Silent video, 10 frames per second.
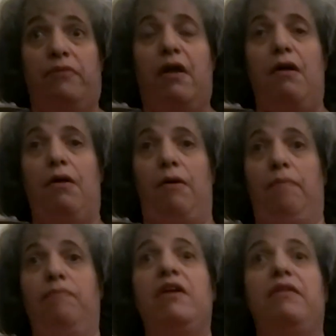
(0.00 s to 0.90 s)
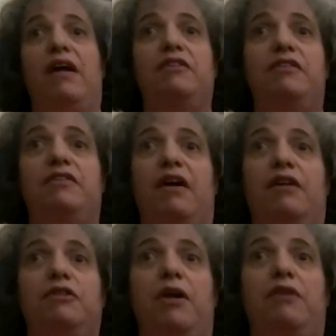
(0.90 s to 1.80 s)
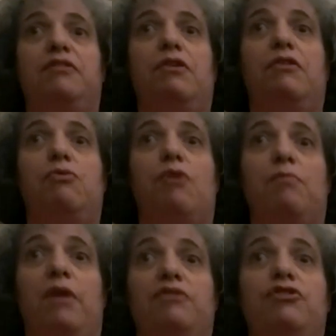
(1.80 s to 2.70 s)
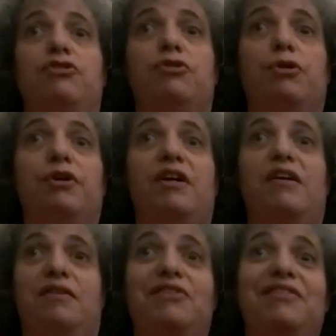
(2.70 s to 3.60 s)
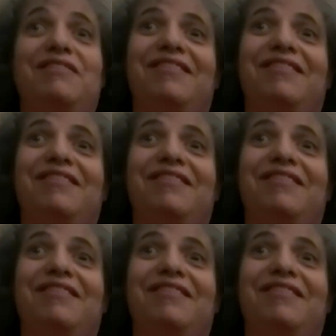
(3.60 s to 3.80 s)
That's basically what my story is.